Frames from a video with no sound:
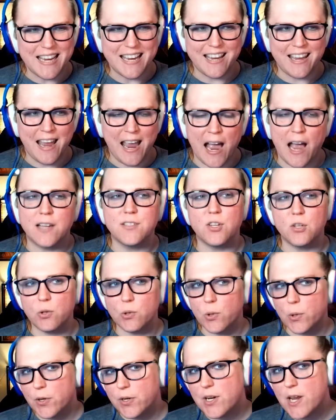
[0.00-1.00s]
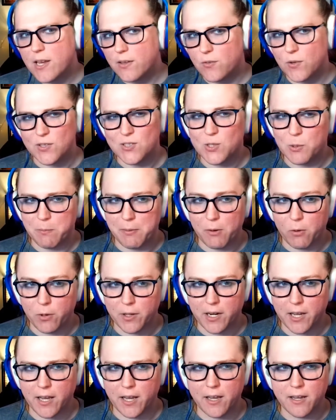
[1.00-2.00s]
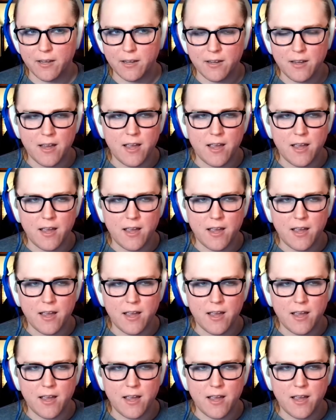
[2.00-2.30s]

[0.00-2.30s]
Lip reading: has a learning disability